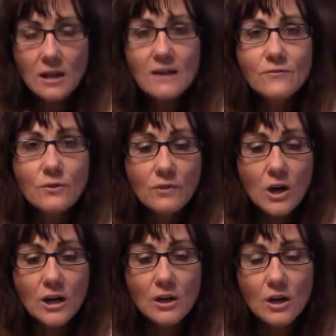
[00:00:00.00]
If you've
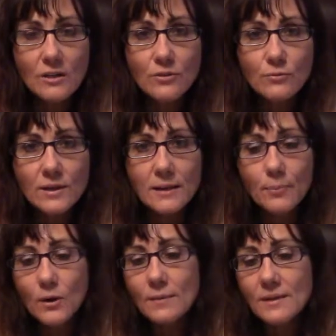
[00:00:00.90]
gone on 3
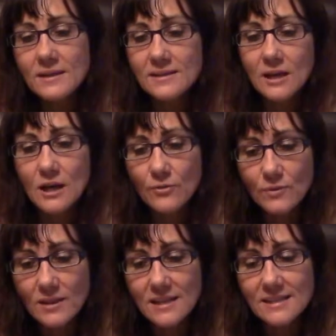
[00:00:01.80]
appointments and got
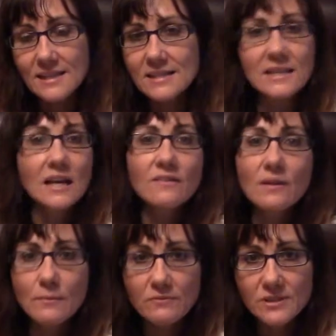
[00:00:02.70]
3 listings and none of
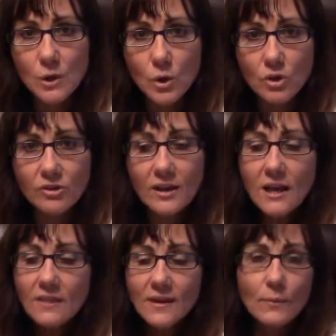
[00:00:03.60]
them have sold,
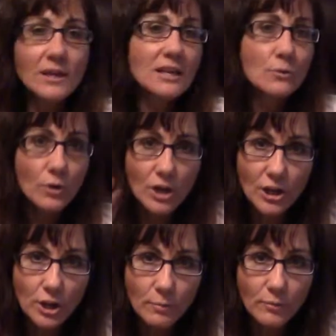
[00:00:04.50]
then we need to work
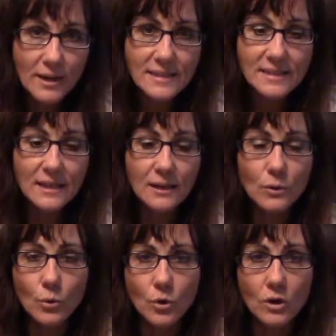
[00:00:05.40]
on your pricing
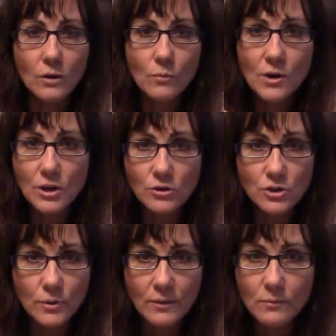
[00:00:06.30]
or what you're
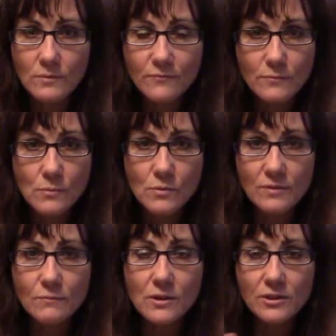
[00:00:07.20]
doing
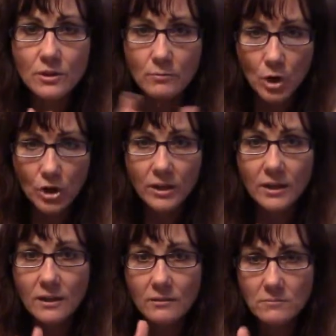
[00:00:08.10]
with your
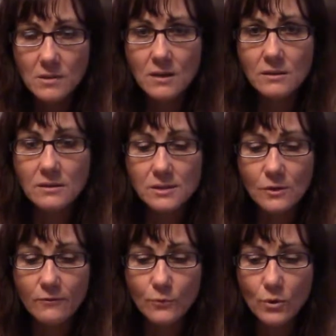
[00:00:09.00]
marketing and
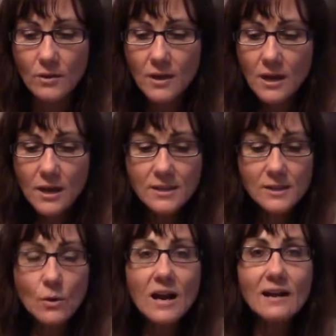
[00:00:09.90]
so forth.
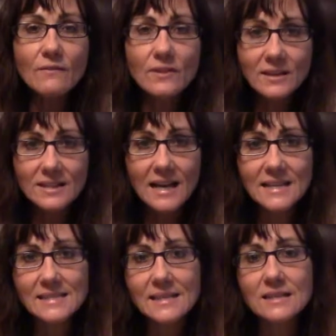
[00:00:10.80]
So everything
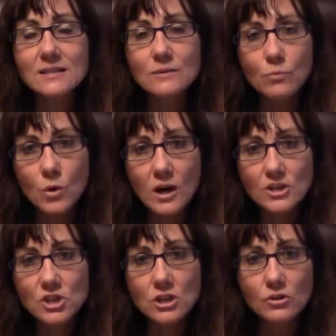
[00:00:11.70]
ties into
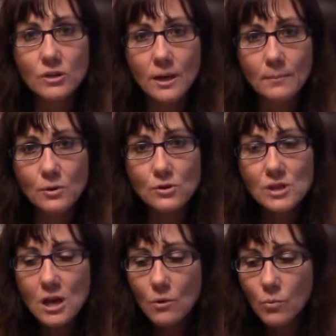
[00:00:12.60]
watching your numbers,
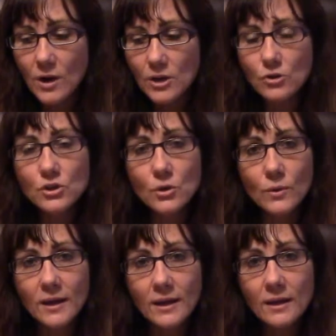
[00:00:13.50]
what you're
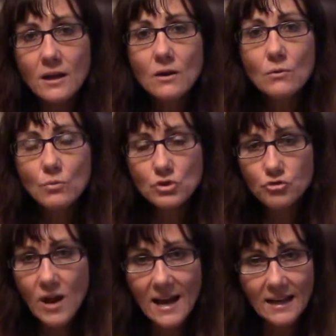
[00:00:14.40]
doing,
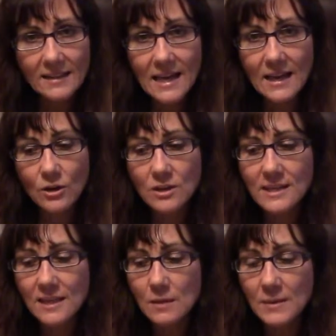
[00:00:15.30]
tracking that on a
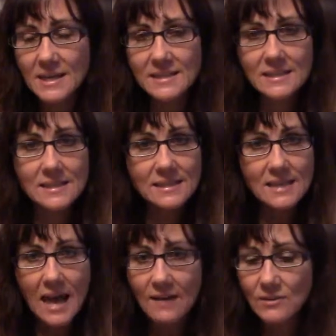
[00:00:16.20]
daily basis,
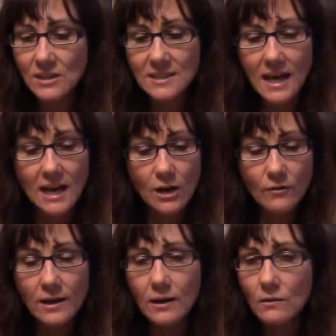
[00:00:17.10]
having a
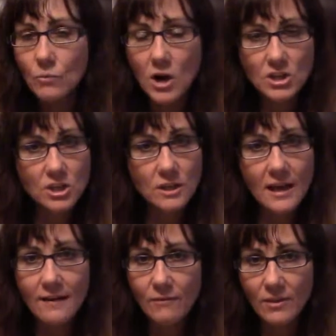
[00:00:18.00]
diary, watching
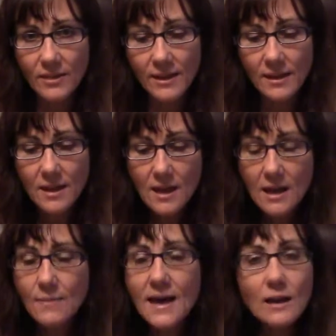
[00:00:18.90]
everything,
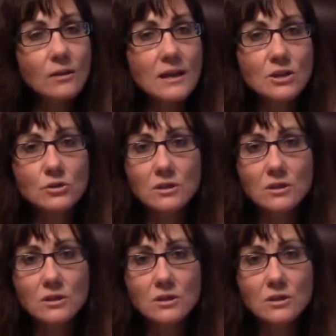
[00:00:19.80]
and that'll get you